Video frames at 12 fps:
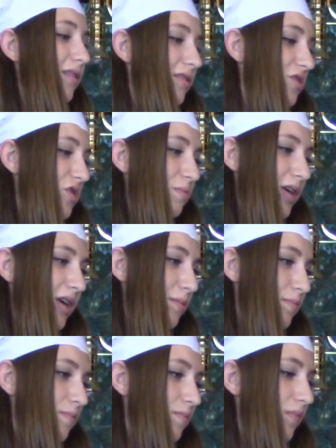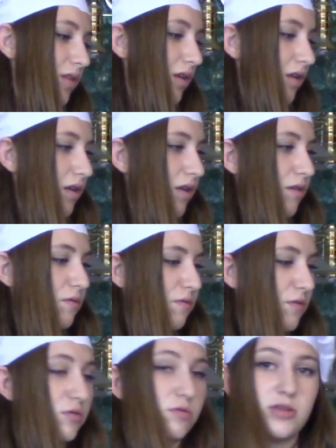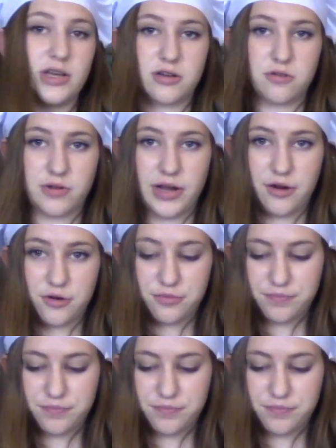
Should be a food decorator.